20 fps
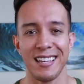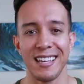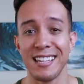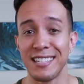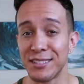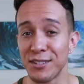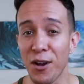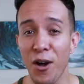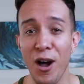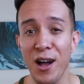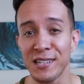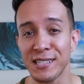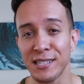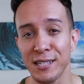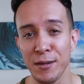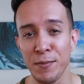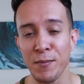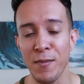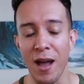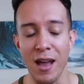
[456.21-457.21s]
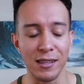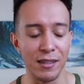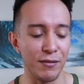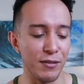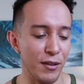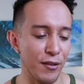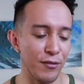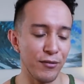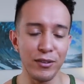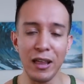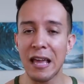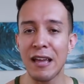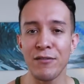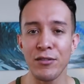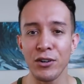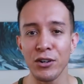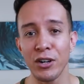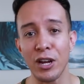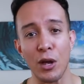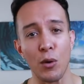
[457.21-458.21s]
It's awesome, I love the
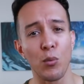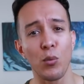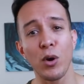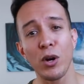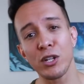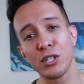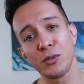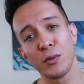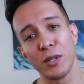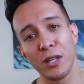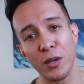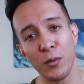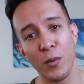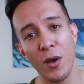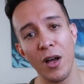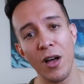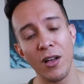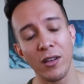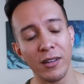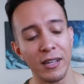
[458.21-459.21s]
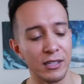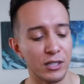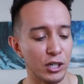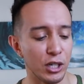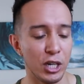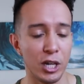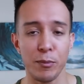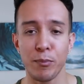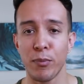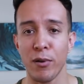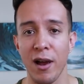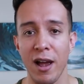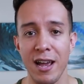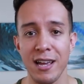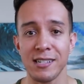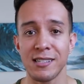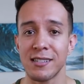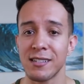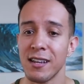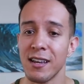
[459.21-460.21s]
flavor, it works really well, it's a good
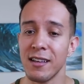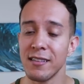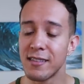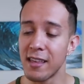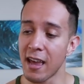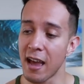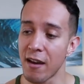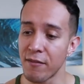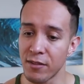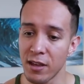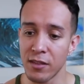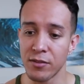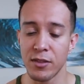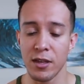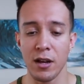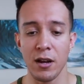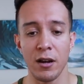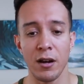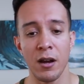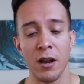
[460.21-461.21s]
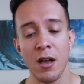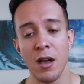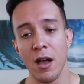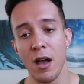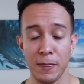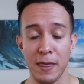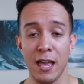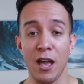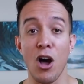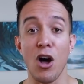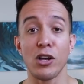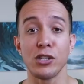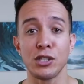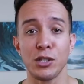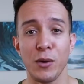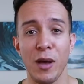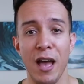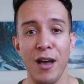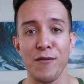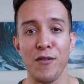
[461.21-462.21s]
price, they have that there. They
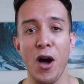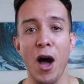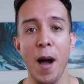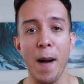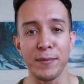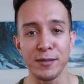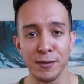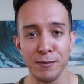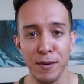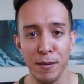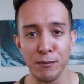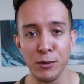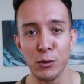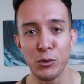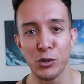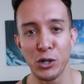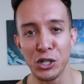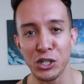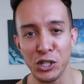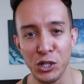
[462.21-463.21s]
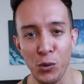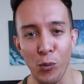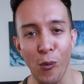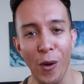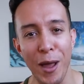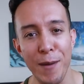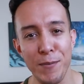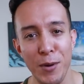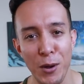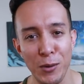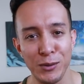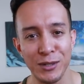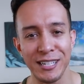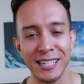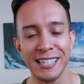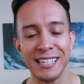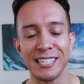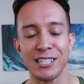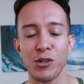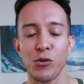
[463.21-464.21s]
also have Optimum Nutrition Whey
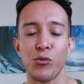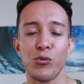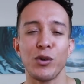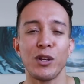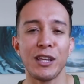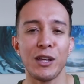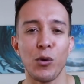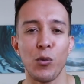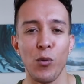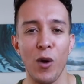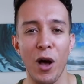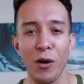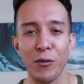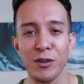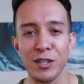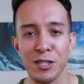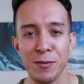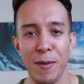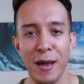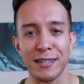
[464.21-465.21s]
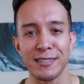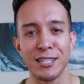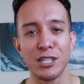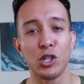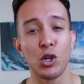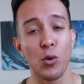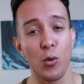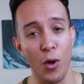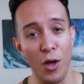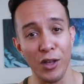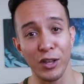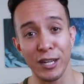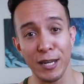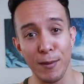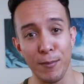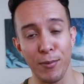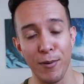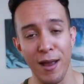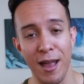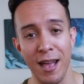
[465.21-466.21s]
Protein. It's a really well-respected quality
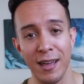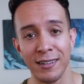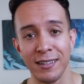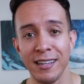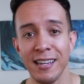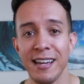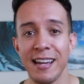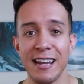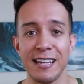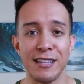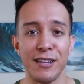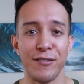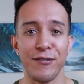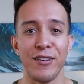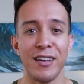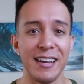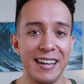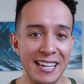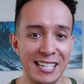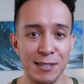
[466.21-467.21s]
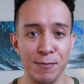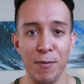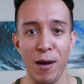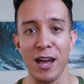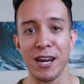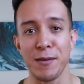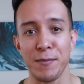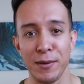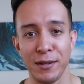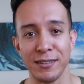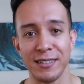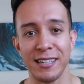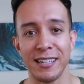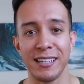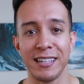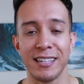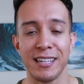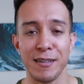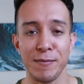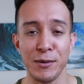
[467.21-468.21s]
brand in the fitness
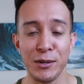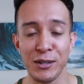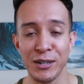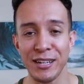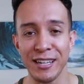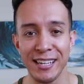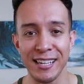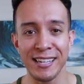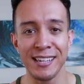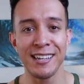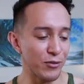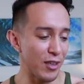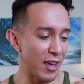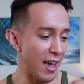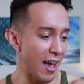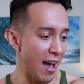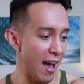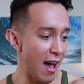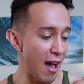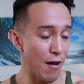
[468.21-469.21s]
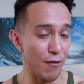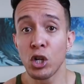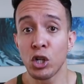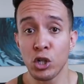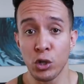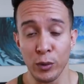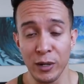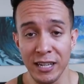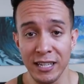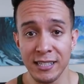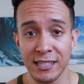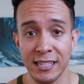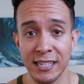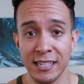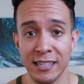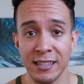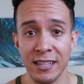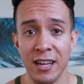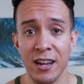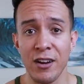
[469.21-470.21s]
bodybuilding community. They have
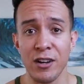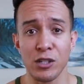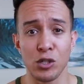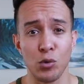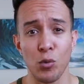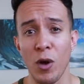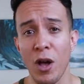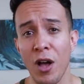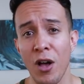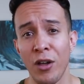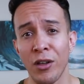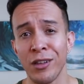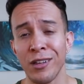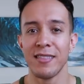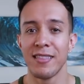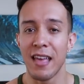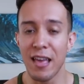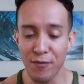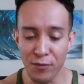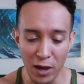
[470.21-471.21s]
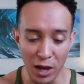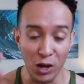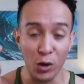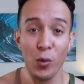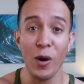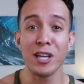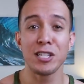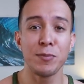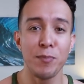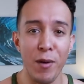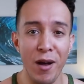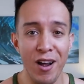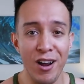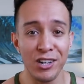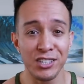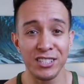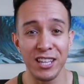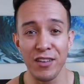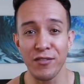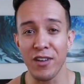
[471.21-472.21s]
creatine there as well. They've got Quest
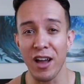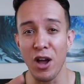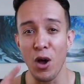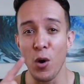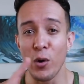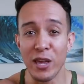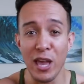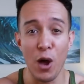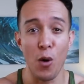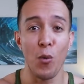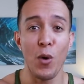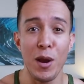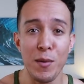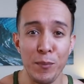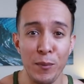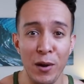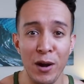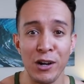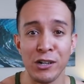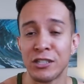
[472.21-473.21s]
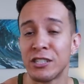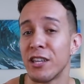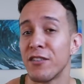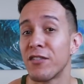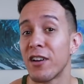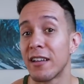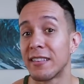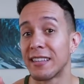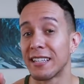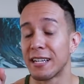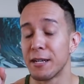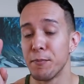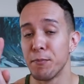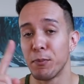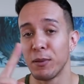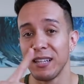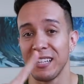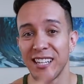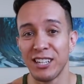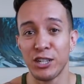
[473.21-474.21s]
bars, they've got Oh Yeah One bars, they've got the
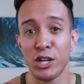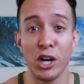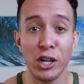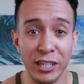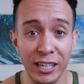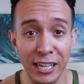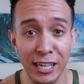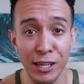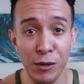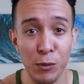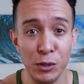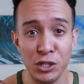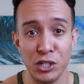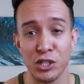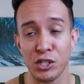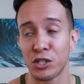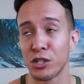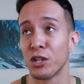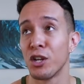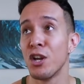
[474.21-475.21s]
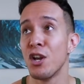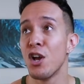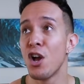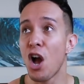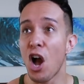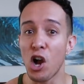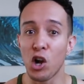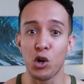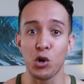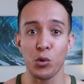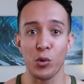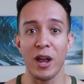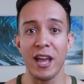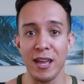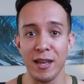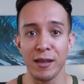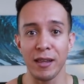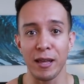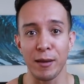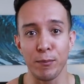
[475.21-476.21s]
Complete Cookie, which is a a
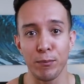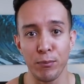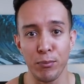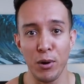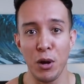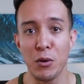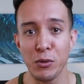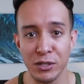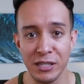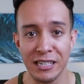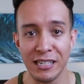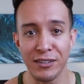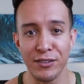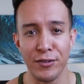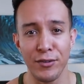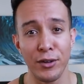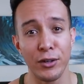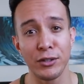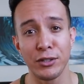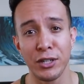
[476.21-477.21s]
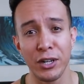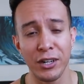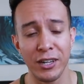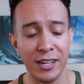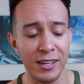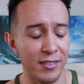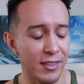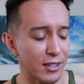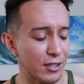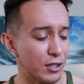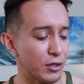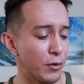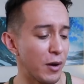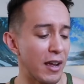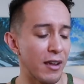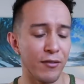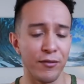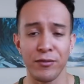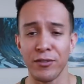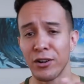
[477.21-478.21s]
great like protein filled cookie that's
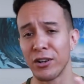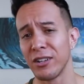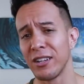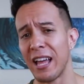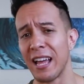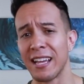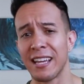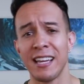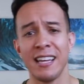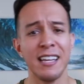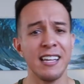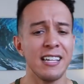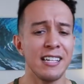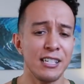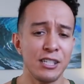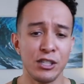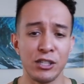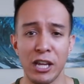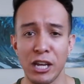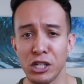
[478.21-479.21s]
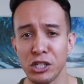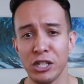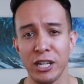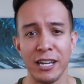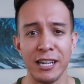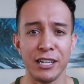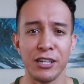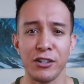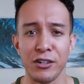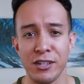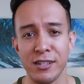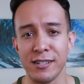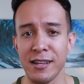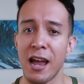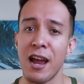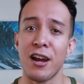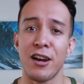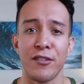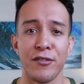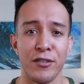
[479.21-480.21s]
great for like satiating your
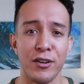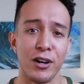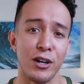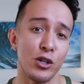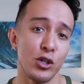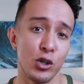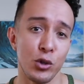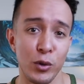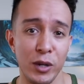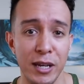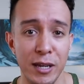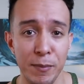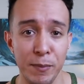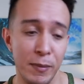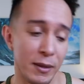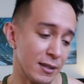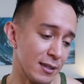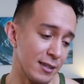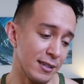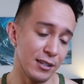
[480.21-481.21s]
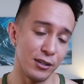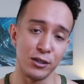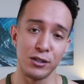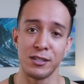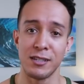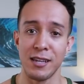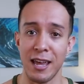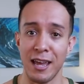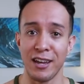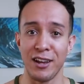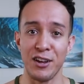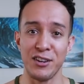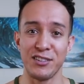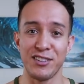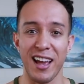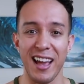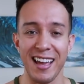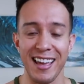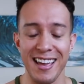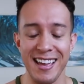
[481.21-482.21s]
desire for a treat but still staying on
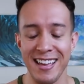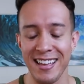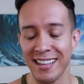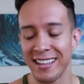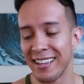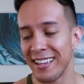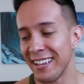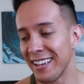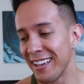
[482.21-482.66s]
diet.